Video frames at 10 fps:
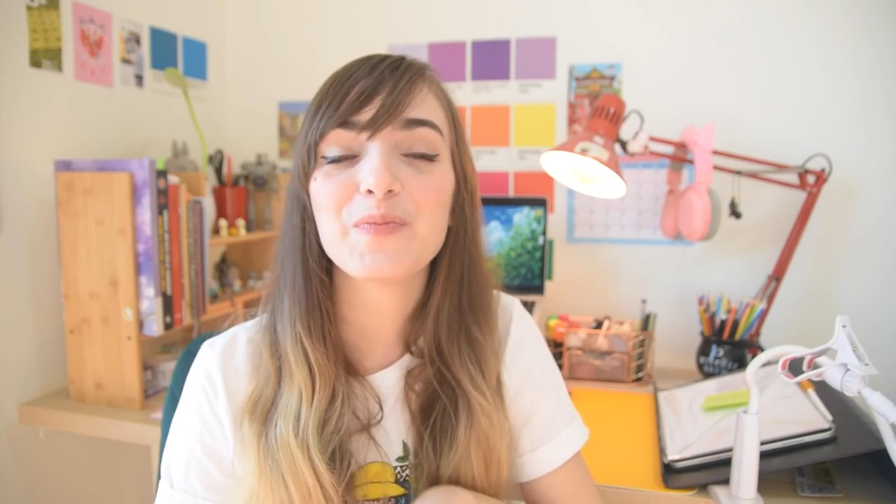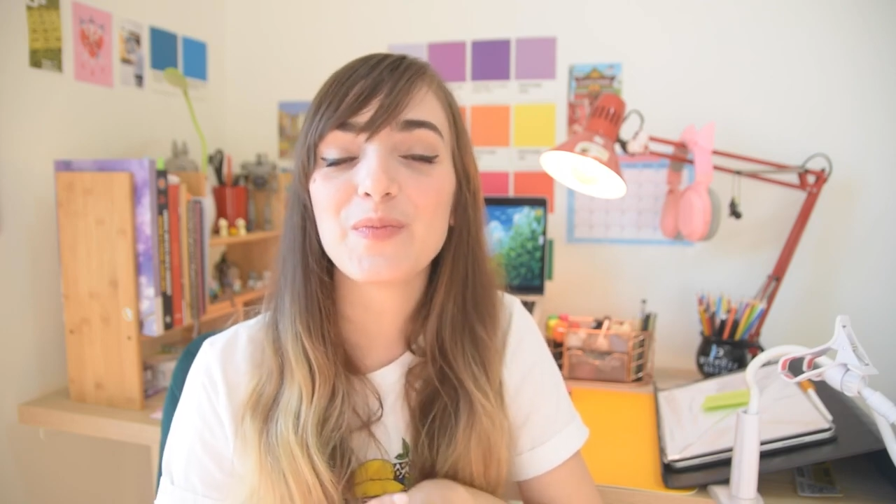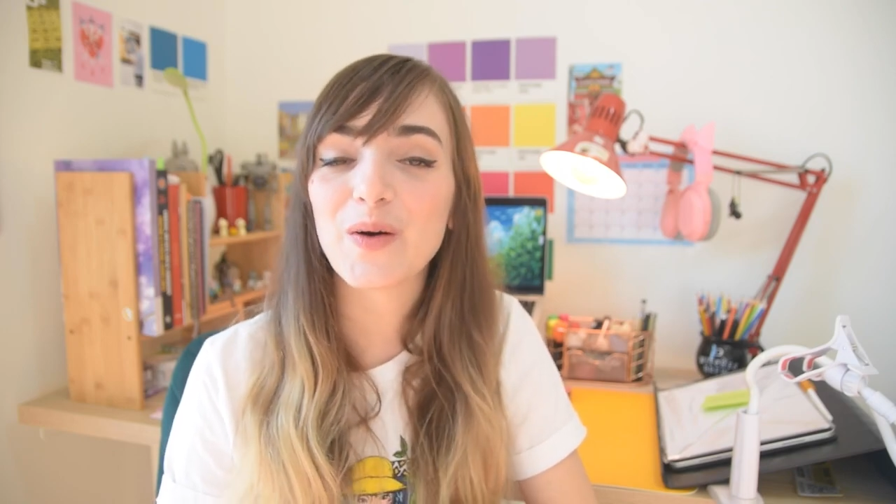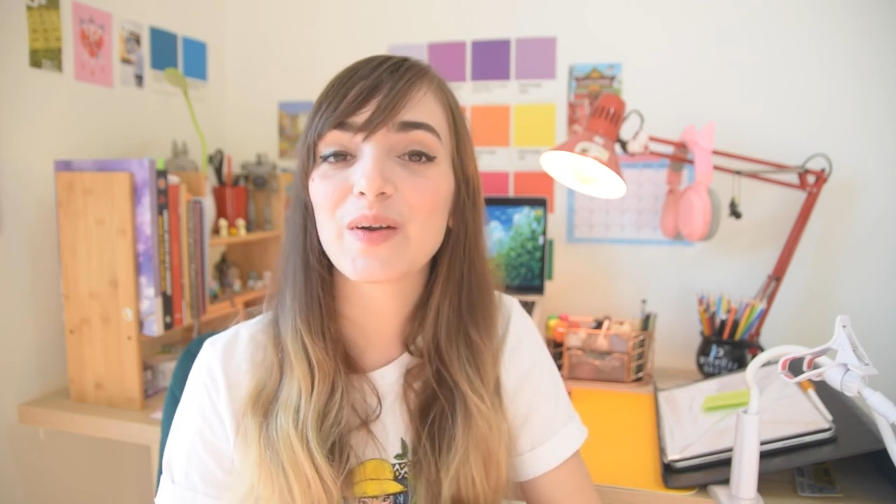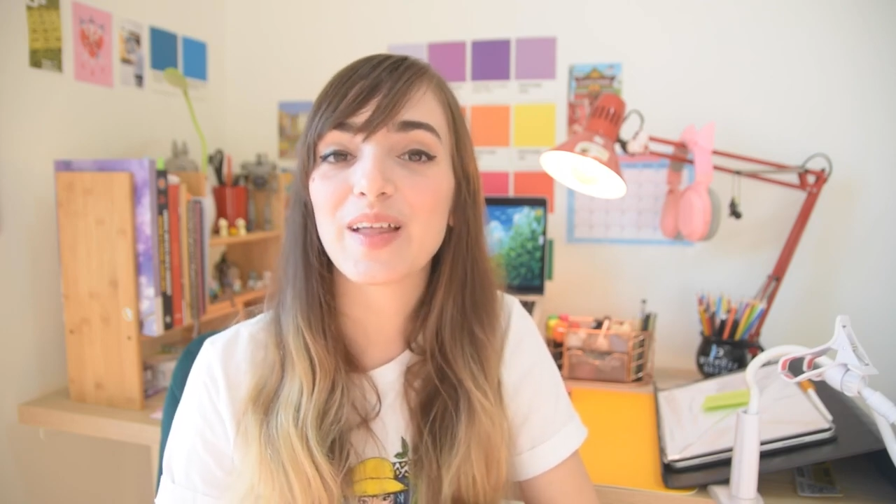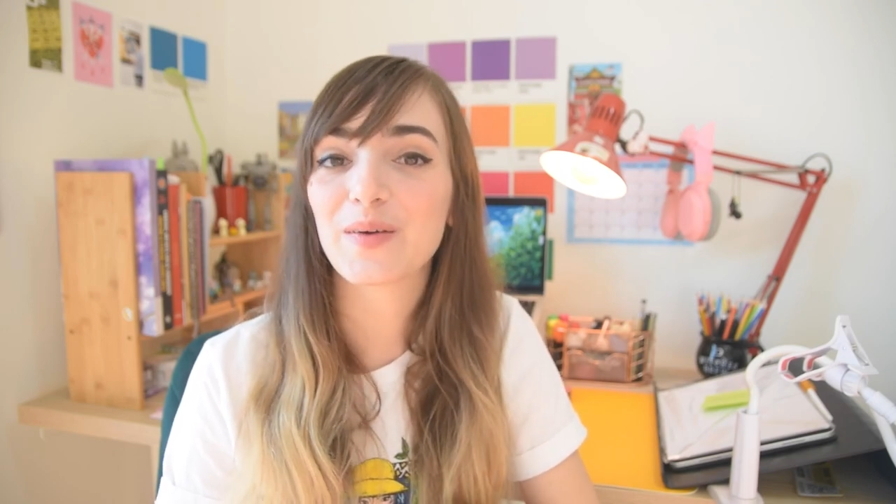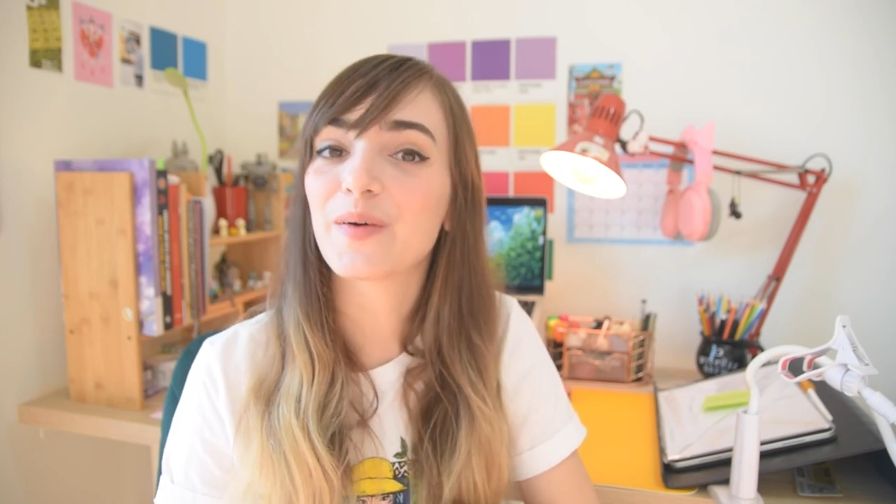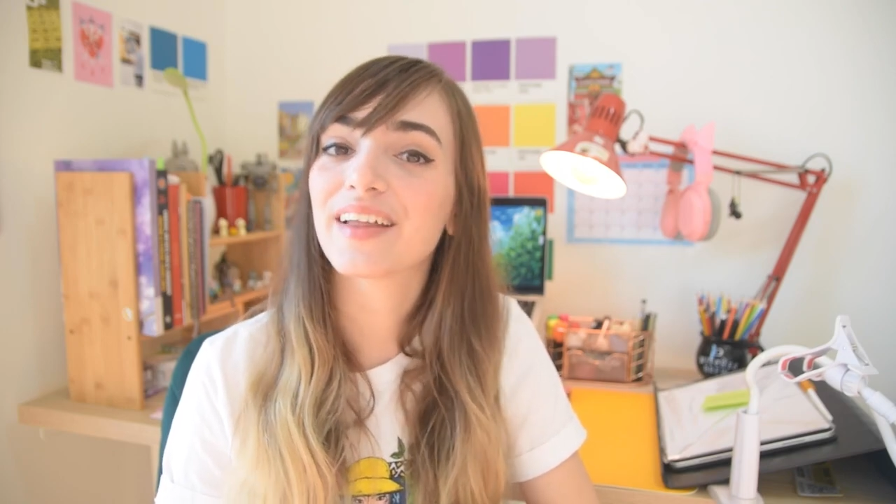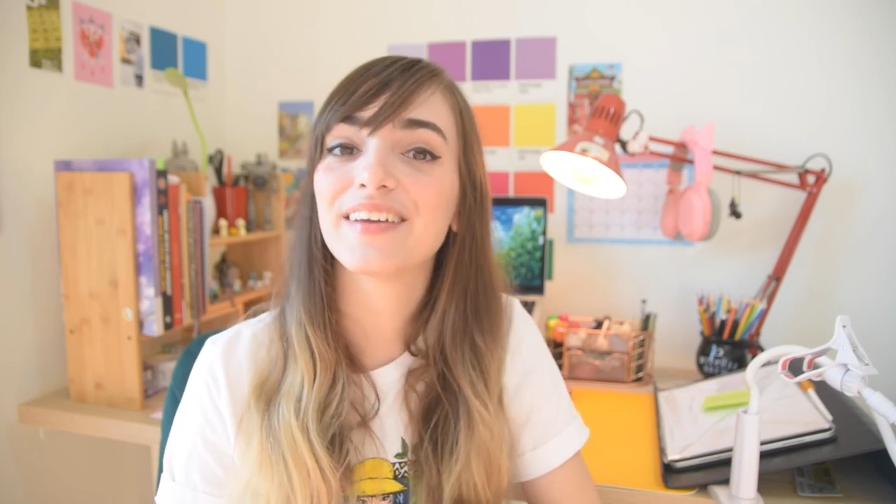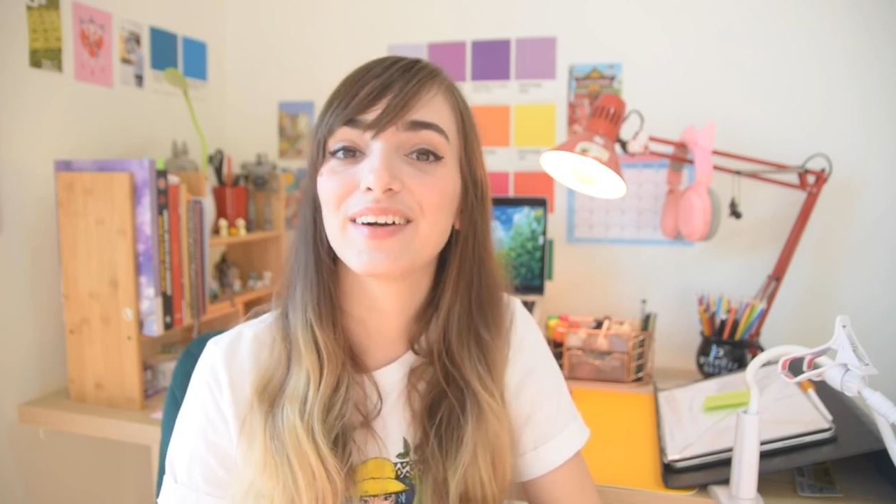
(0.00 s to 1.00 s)
more than
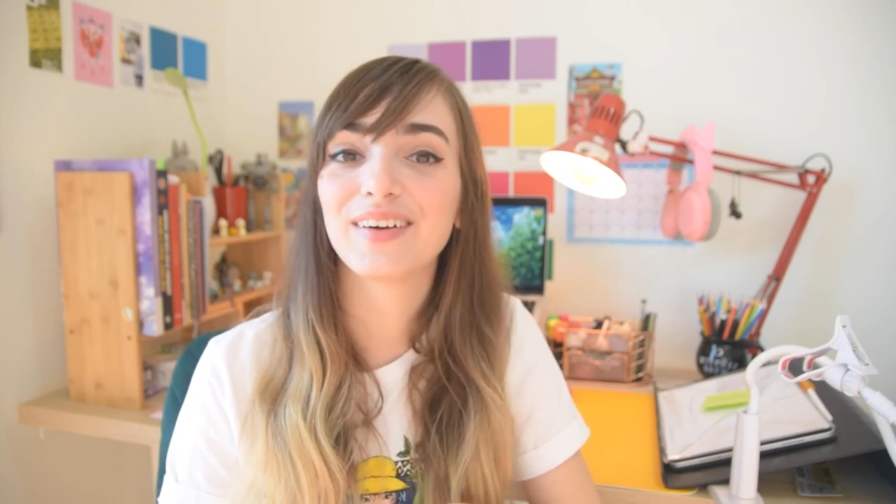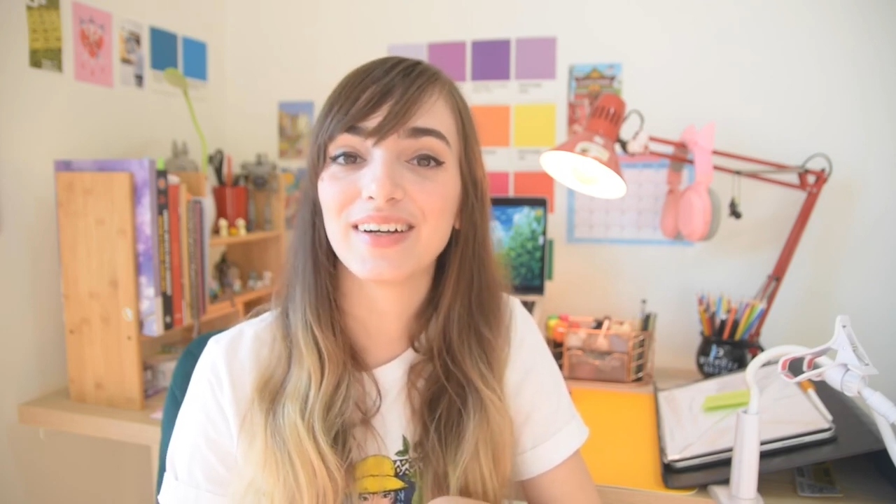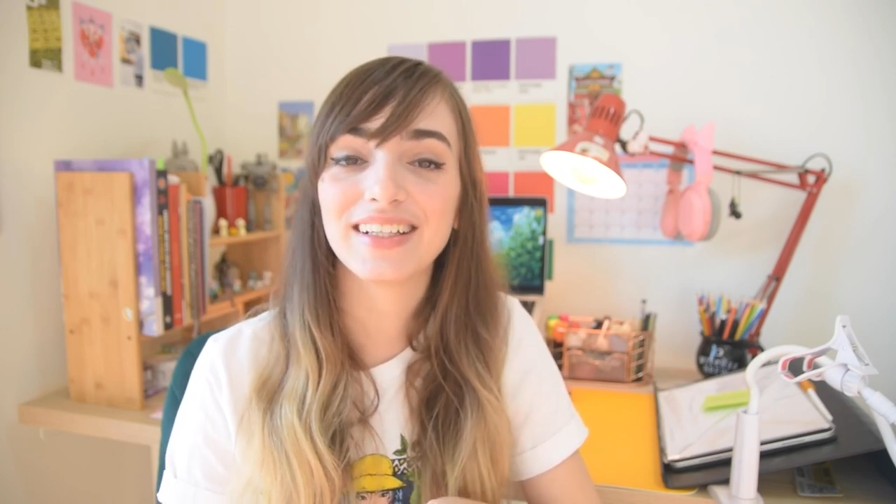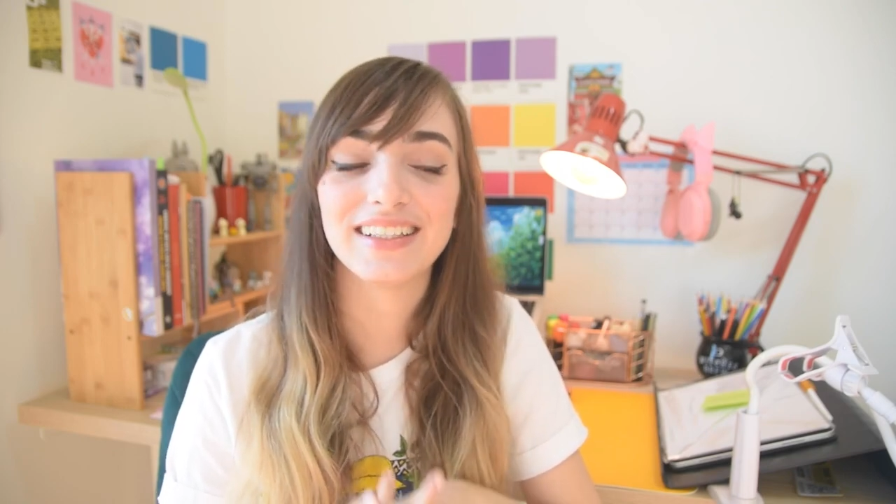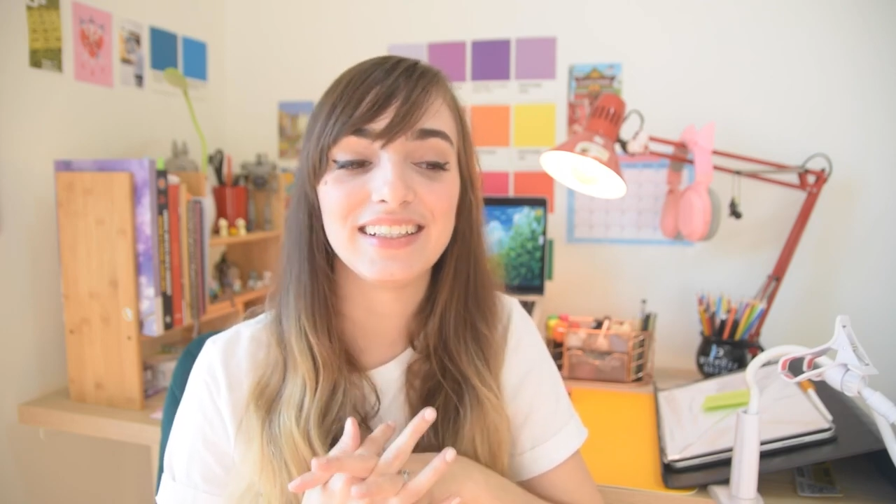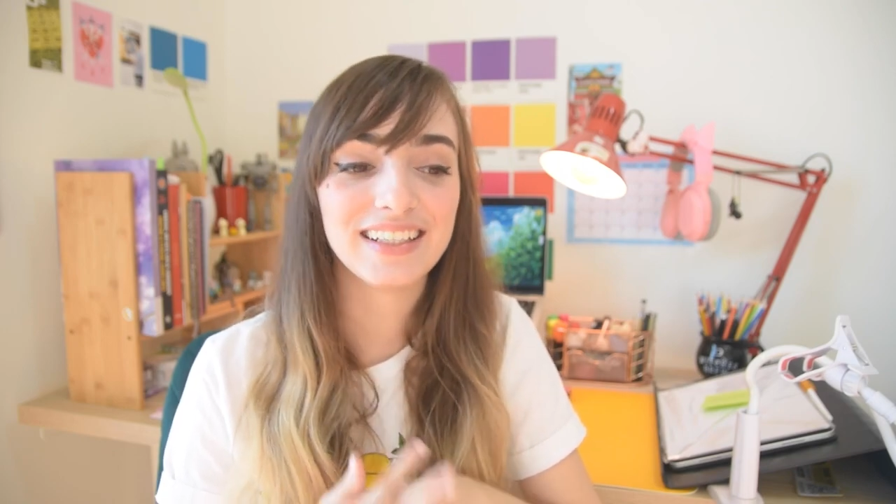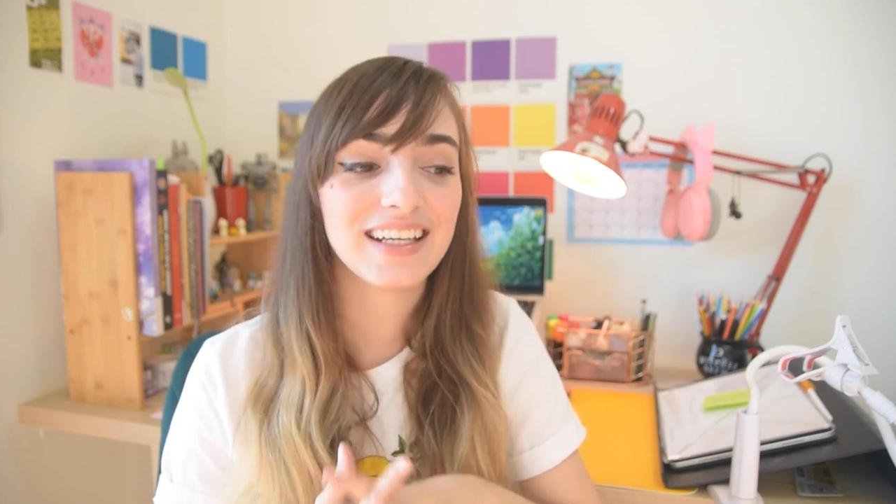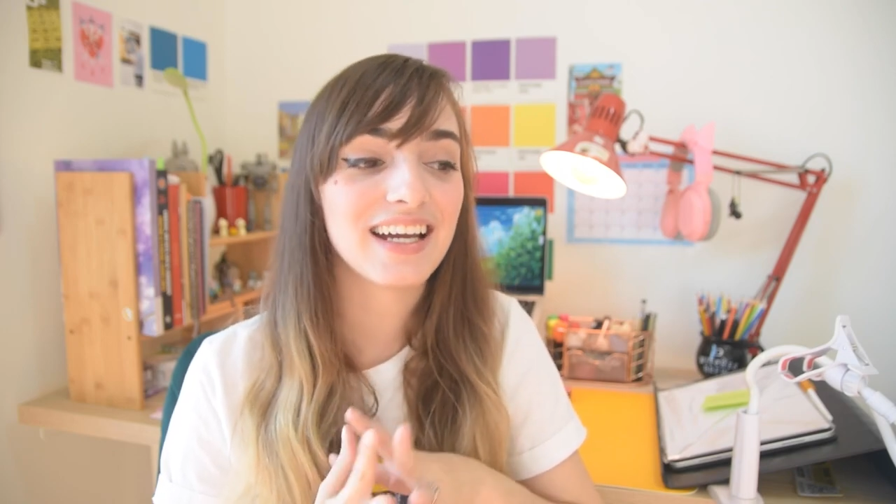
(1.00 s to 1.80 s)
what they already